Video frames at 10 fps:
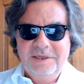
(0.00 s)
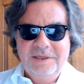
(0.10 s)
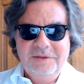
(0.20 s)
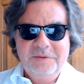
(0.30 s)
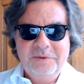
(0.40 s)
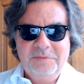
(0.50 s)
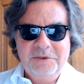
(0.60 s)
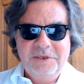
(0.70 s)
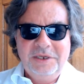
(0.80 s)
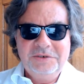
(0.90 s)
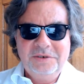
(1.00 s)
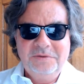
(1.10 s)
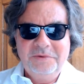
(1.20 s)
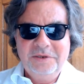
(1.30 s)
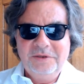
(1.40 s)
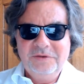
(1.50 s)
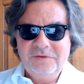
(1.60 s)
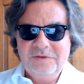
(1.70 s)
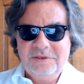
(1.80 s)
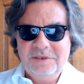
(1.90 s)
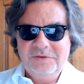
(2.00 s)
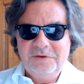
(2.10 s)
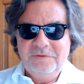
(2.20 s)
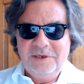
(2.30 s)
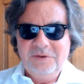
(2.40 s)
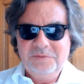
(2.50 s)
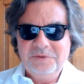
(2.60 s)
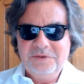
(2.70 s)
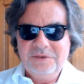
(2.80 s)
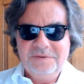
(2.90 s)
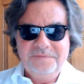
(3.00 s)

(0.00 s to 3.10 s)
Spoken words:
The publication where this is developed